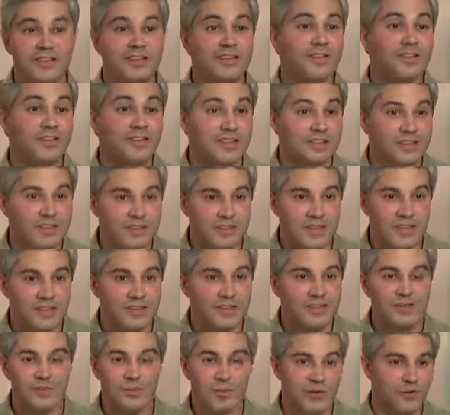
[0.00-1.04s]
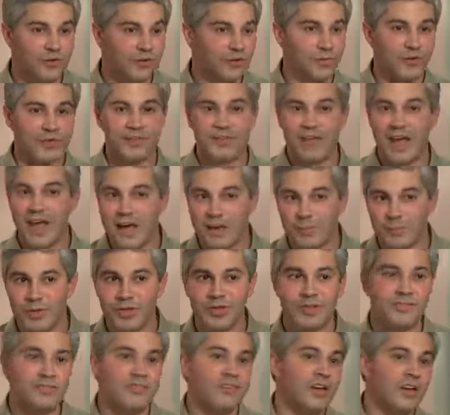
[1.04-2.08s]
didn't exist, whether it be
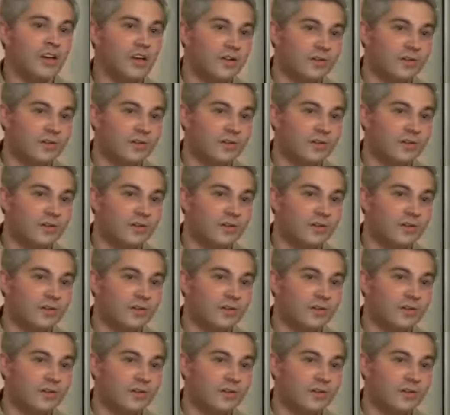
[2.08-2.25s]
tablets,